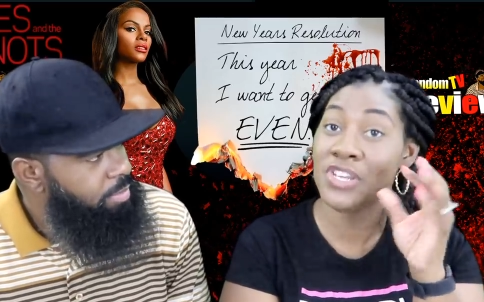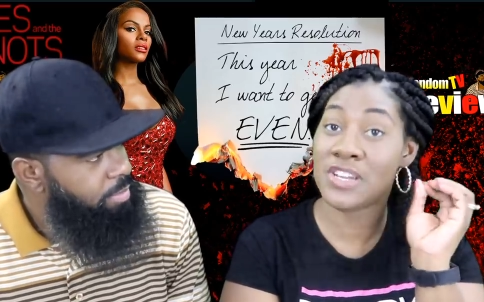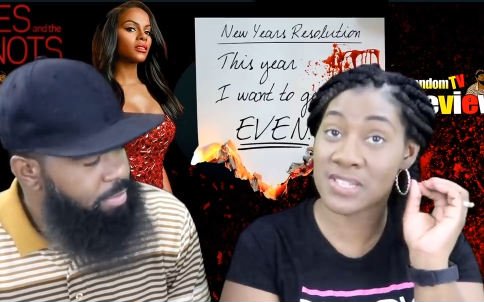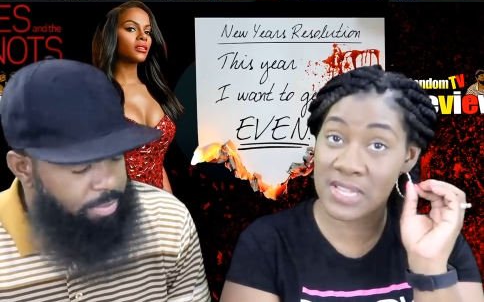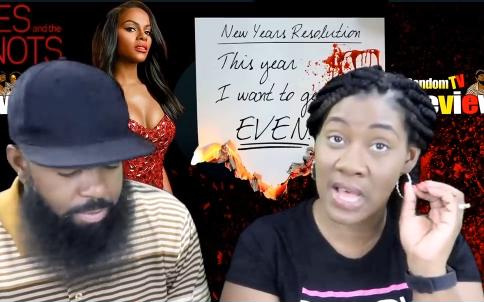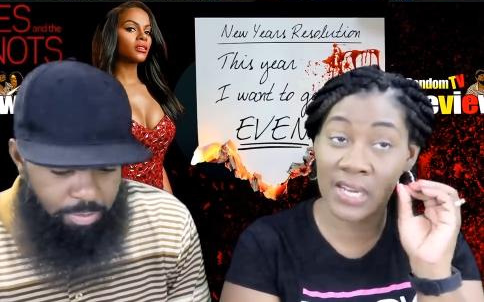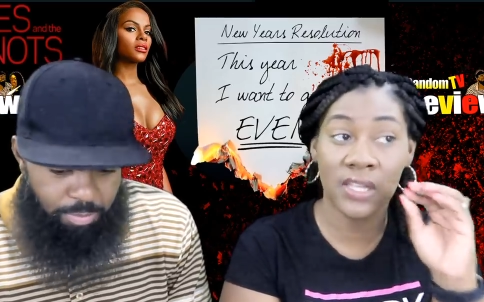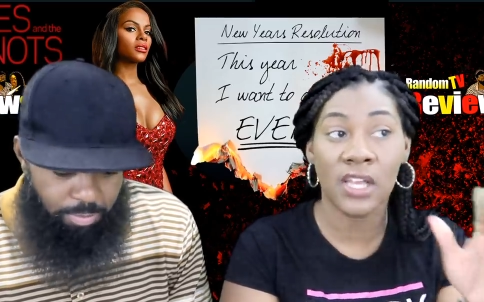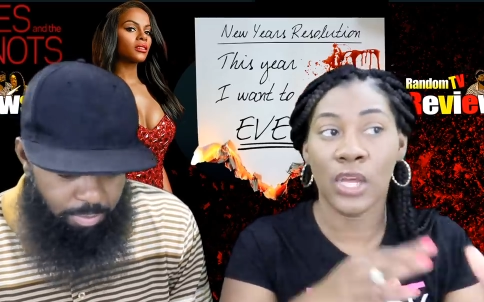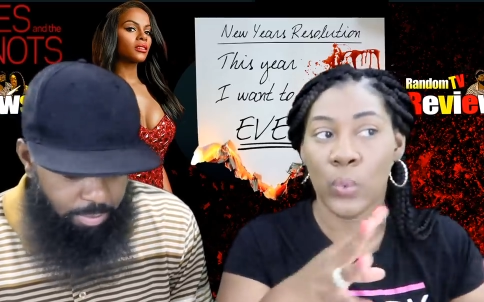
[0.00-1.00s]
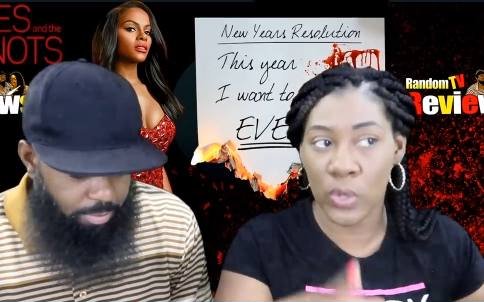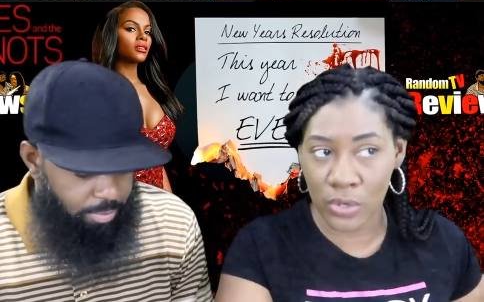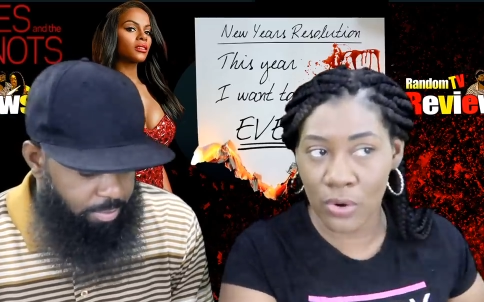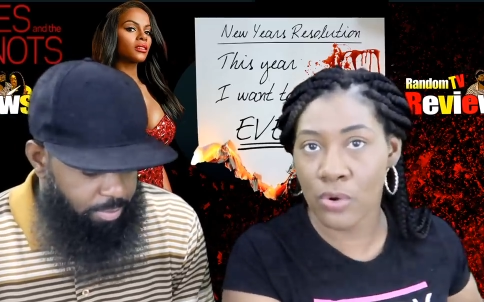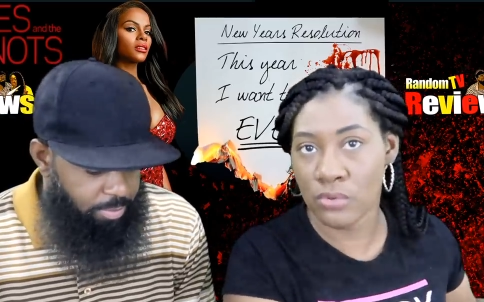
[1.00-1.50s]
Speaker 1: you did a solid. We're
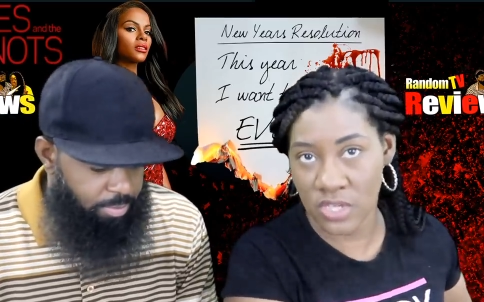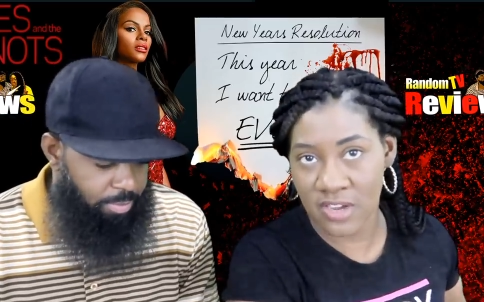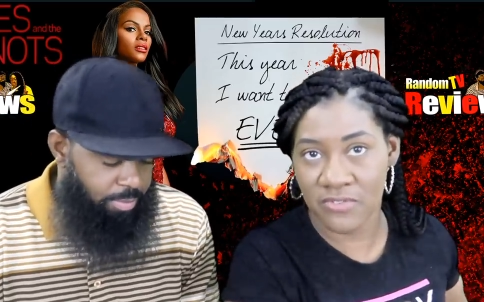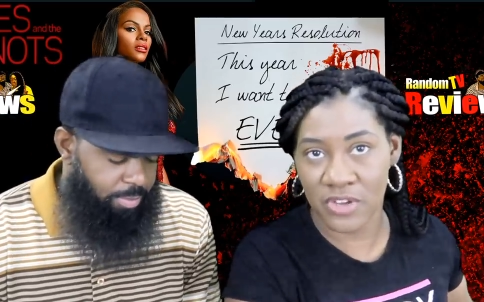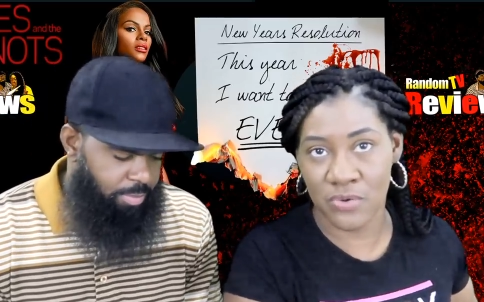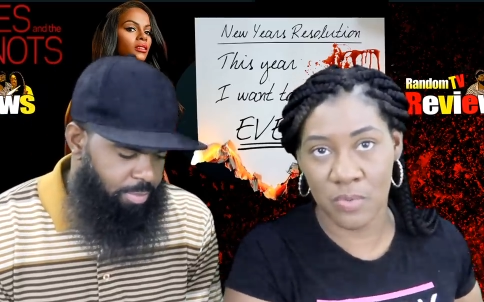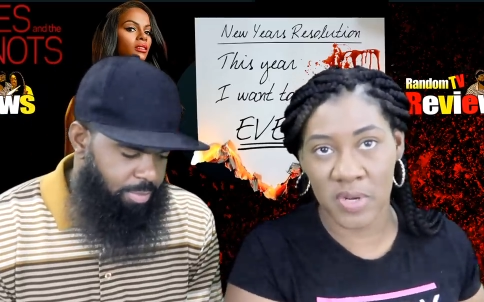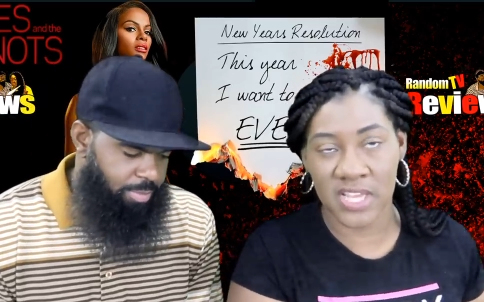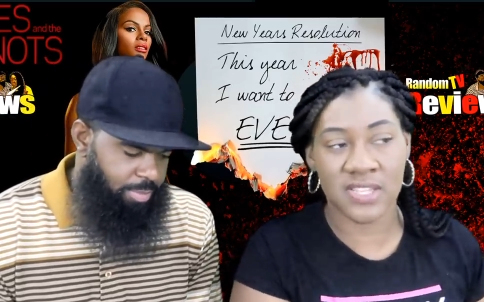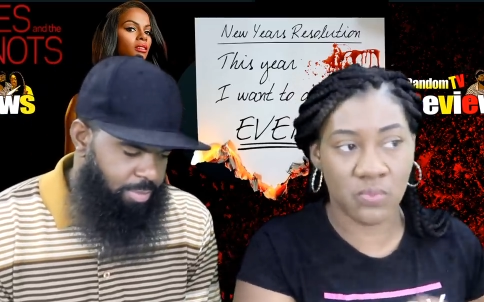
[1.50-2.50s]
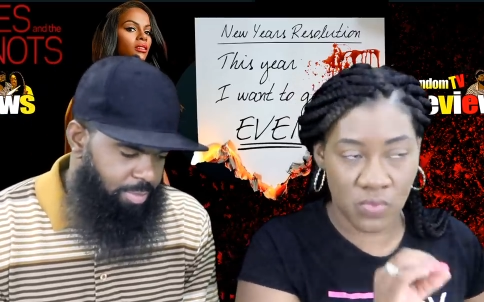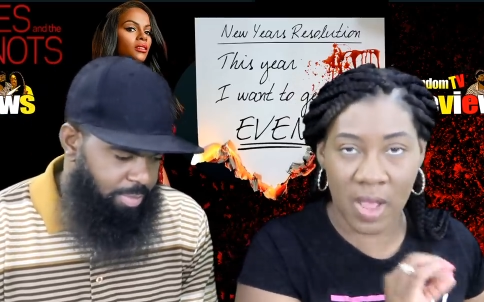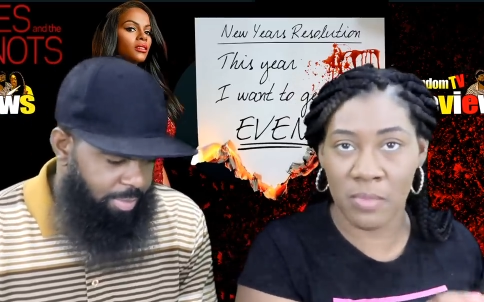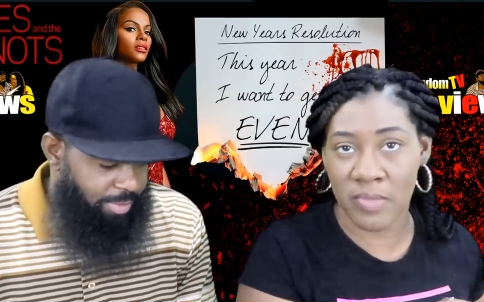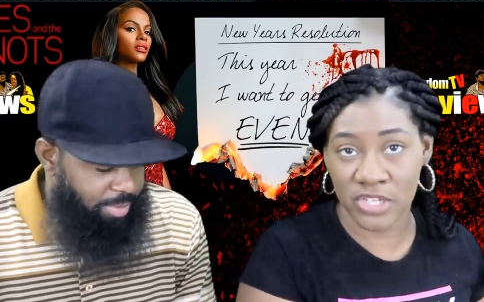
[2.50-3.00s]
Speaker 2: gonna go looking for you a place.
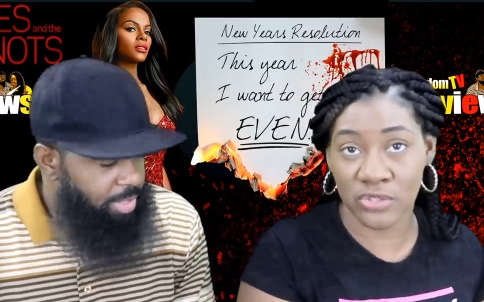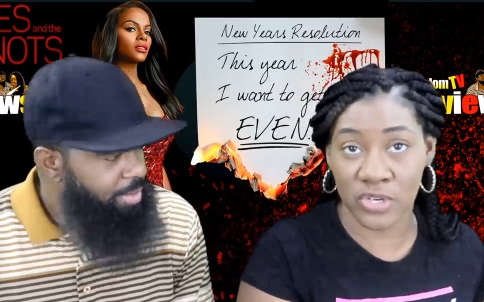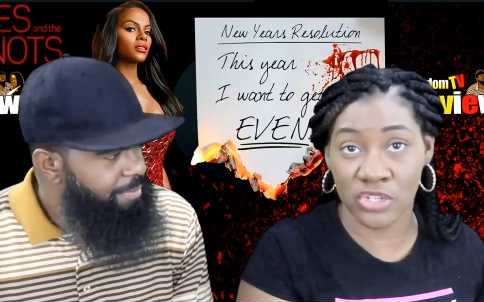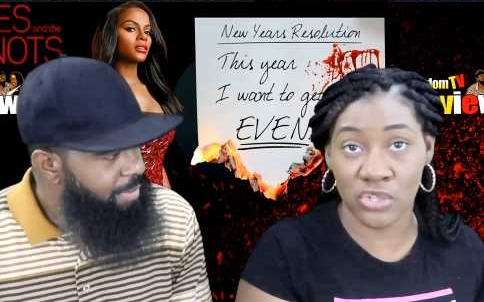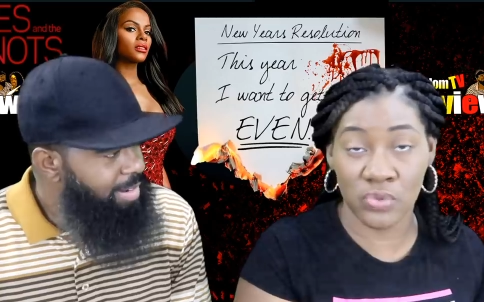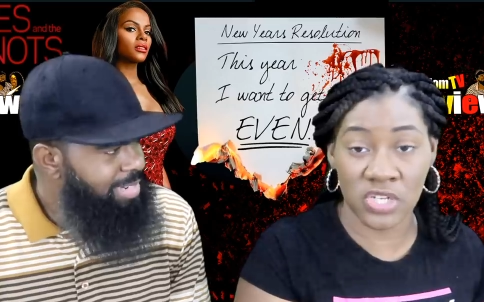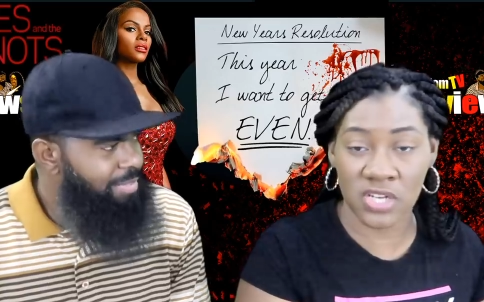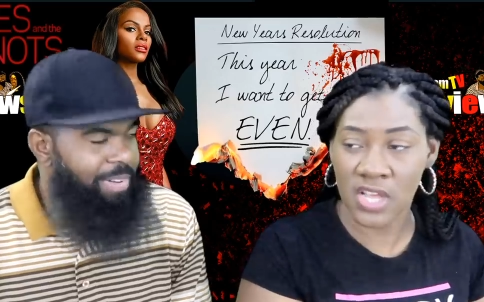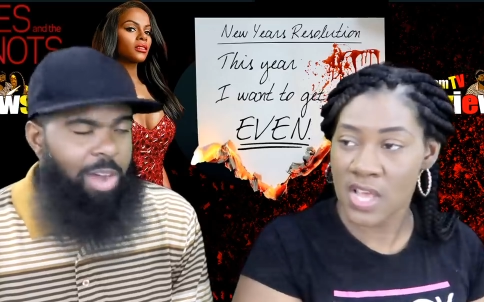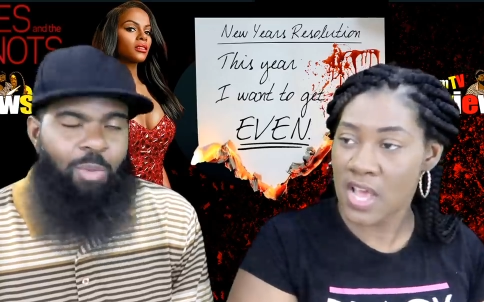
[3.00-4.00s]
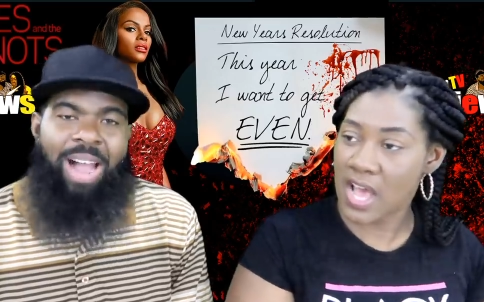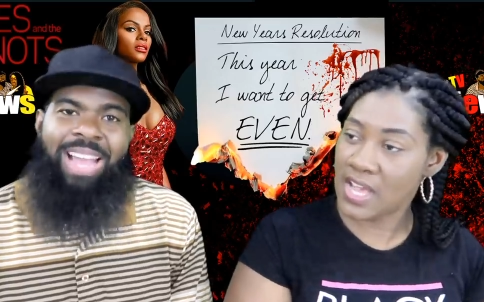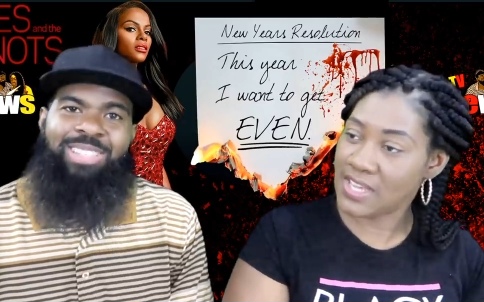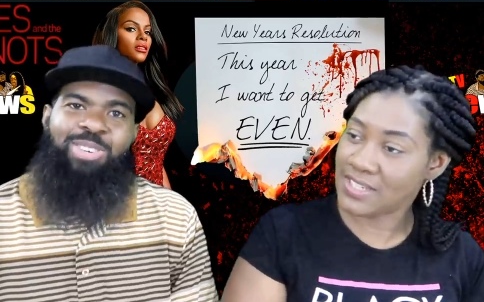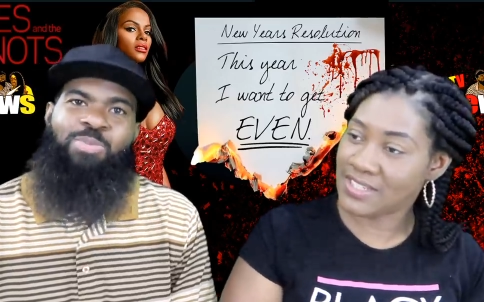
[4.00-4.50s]
I'm gonna make sure that you." First of all,
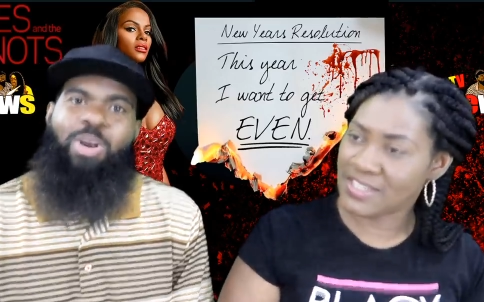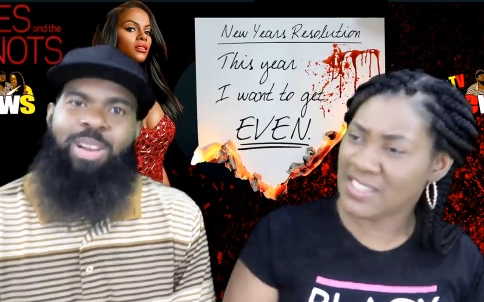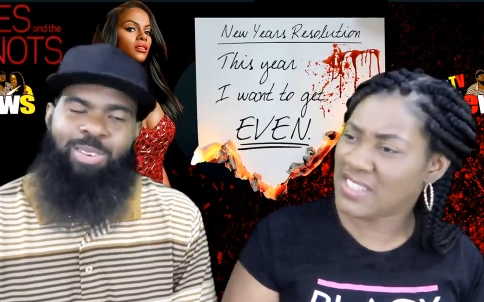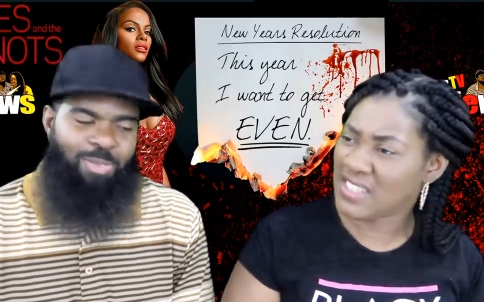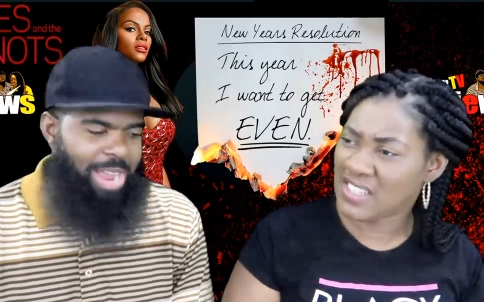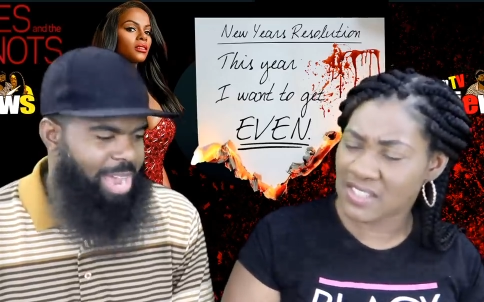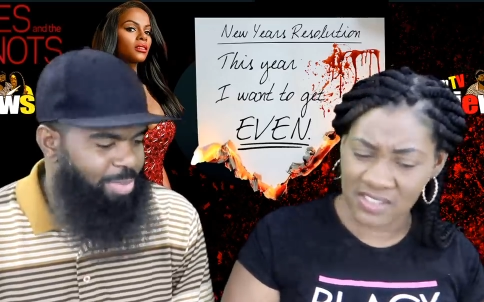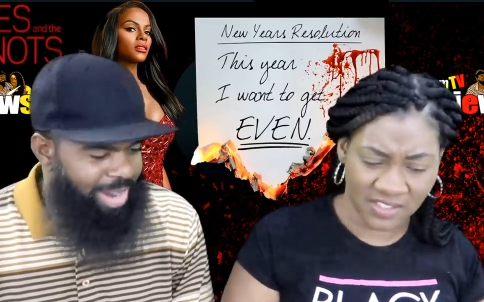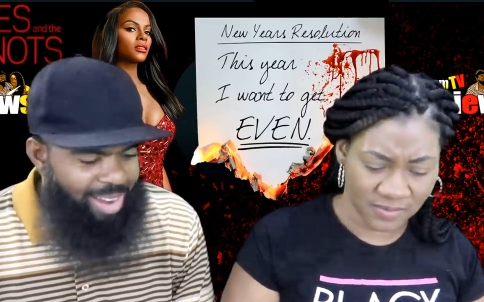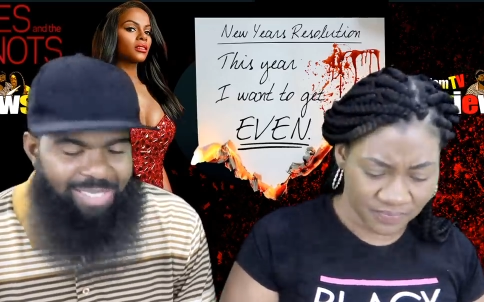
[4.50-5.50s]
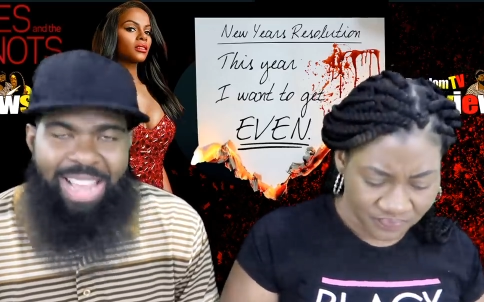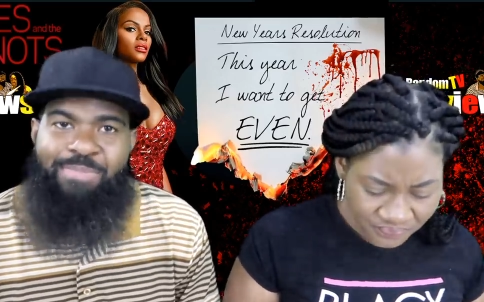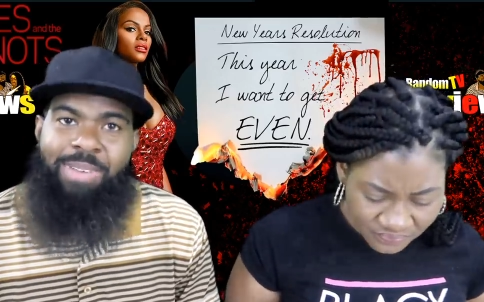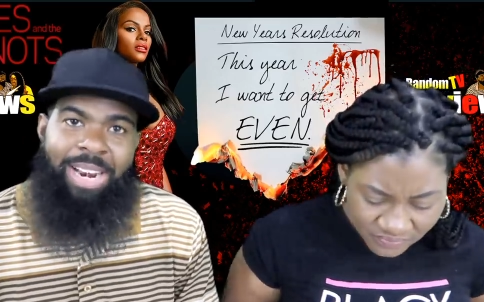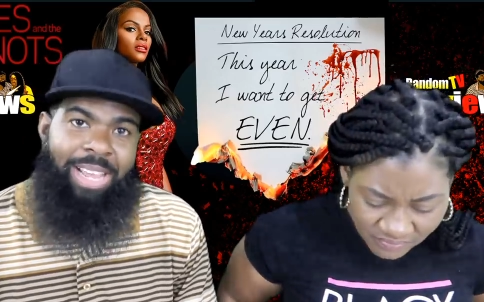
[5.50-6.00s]
why is you walking around with all
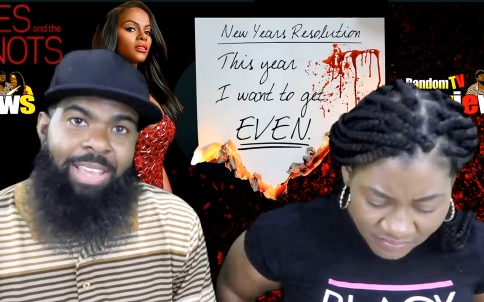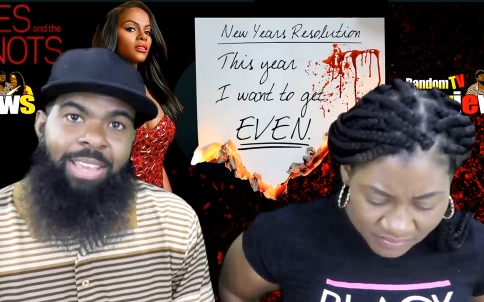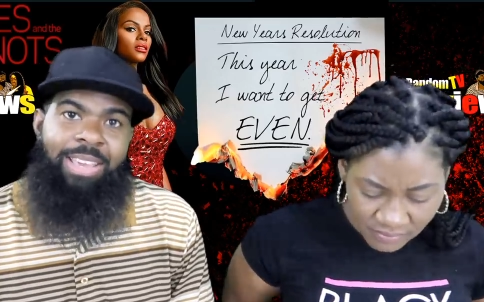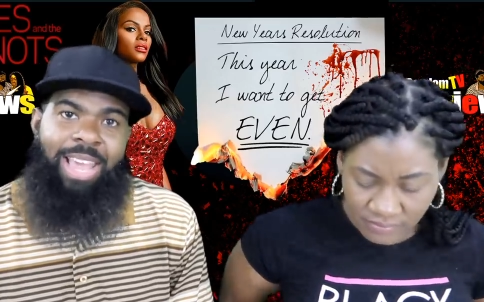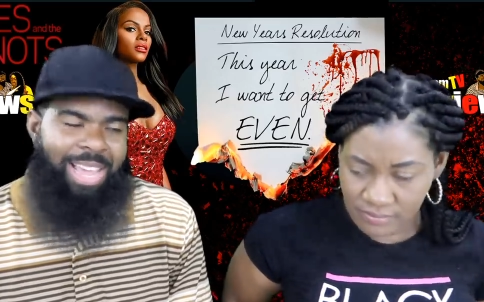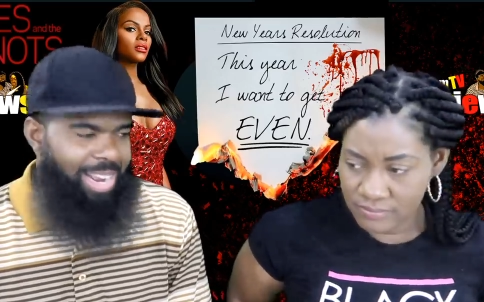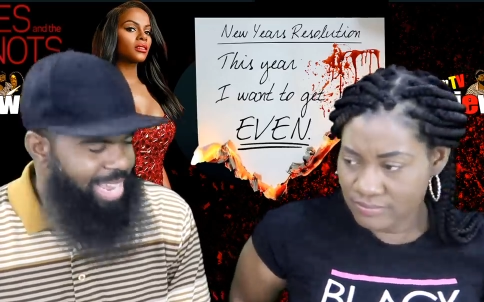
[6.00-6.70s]
that money in